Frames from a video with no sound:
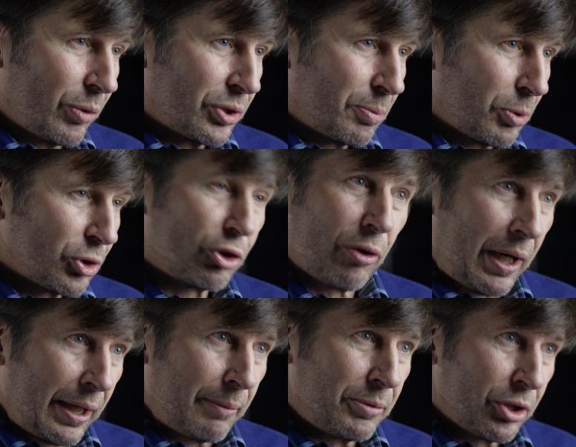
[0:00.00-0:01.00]
was
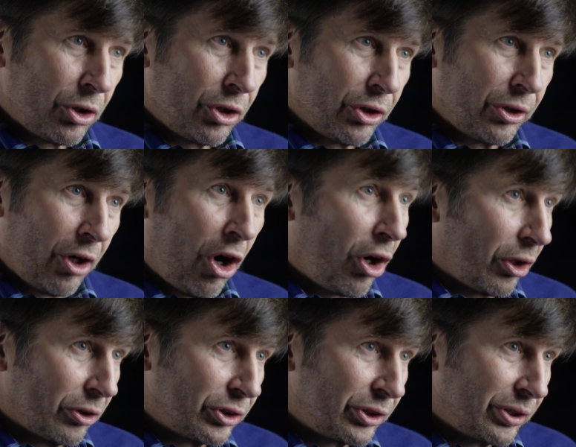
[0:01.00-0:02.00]
prescribed to her
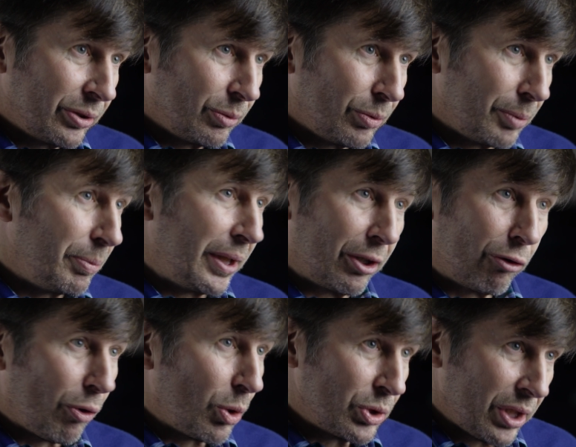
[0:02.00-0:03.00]
harsh would be a
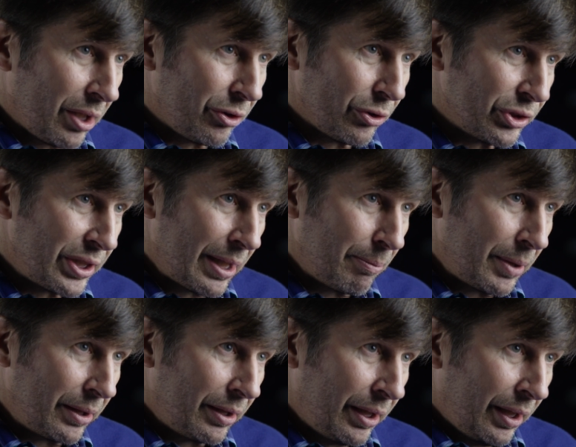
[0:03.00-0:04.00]
gross
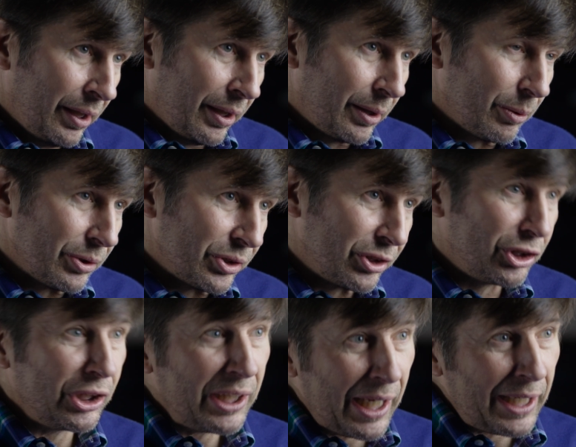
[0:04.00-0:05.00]
understatement. It was
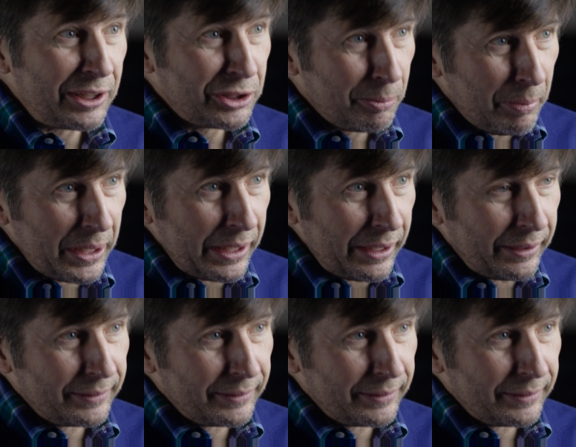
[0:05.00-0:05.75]
G H B,